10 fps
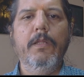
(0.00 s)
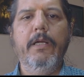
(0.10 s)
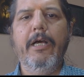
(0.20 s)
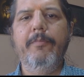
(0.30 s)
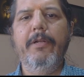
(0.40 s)

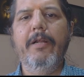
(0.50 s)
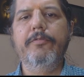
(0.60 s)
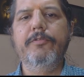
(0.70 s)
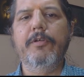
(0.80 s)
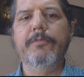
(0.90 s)
I'll be left
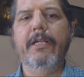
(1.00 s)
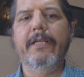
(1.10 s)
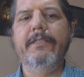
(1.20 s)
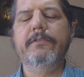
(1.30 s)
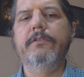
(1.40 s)
with something like
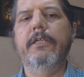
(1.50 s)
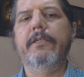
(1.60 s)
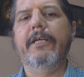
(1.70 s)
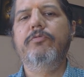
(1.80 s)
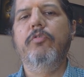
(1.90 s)
this, that
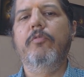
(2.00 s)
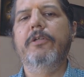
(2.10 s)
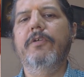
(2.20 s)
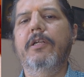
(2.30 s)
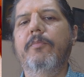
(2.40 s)
x4
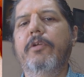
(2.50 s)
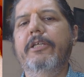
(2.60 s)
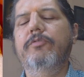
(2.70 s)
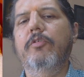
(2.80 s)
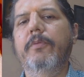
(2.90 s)
plus 1 upon
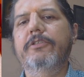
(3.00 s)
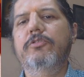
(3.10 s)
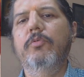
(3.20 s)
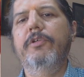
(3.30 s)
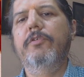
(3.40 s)
x4 plus
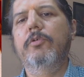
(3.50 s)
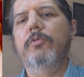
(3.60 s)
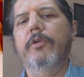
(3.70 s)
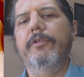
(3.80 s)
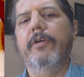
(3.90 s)
2 is equal to
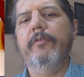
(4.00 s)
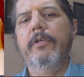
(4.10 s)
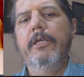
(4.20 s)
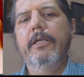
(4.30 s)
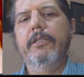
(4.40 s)
25.
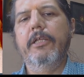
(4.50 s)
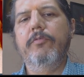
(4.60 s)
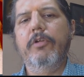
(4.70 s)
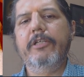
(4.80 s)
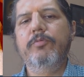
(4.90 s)

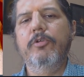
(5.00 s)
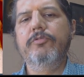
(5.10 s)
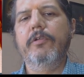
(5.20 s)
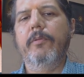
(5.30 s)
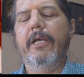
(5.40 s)
Therefore,
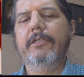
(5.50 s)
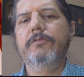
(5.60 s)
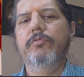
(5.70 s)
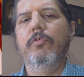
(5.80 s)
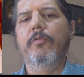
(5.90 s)

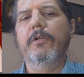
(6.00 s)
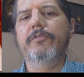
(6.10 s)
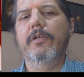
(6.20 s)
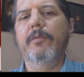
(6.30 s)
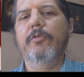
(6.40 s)
x4 plus
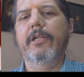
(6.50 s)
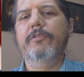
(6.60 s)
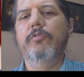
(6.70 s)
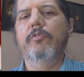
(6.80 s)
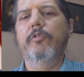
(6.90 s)
1 upon
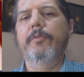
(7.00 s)
x4 would be